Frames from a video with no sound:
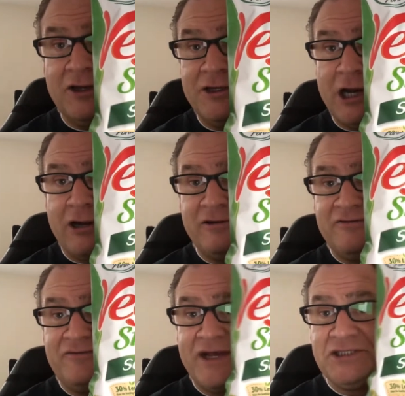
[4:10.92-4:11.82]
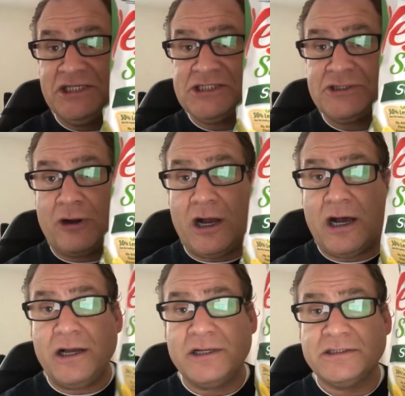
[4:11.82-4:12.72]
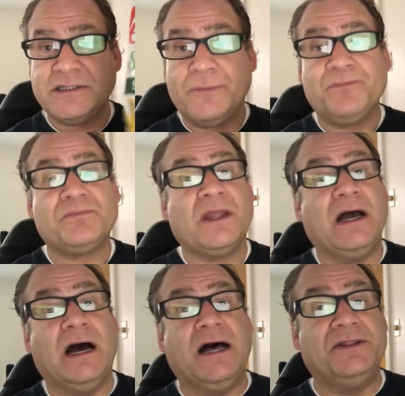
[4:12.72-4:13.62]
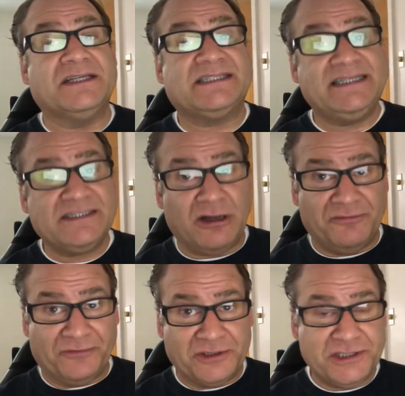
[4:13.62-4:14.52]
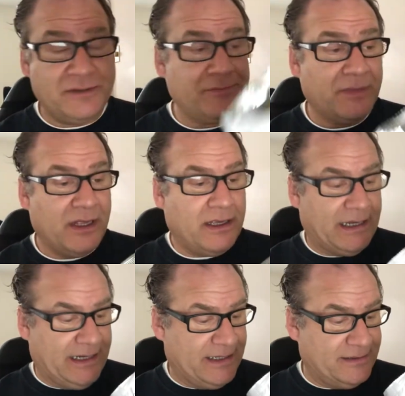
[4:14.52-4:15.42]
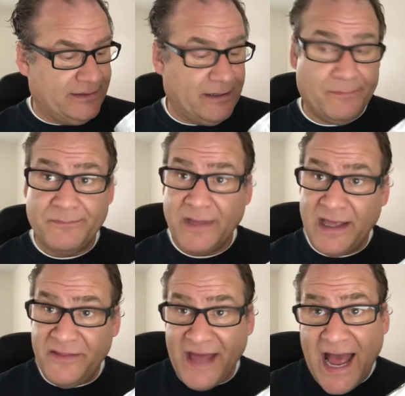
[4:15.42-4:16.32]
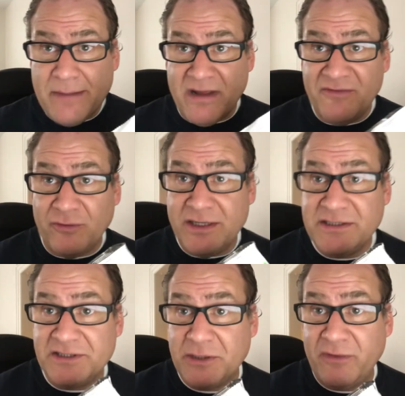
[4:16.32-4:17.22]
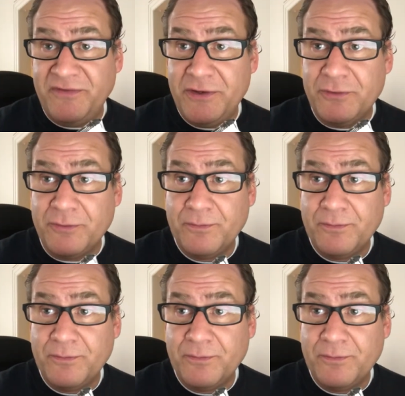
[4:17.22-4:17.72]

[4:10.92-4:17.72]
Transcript: Garden Veggie Straw, the sea salt version. And that, my friends, is a review.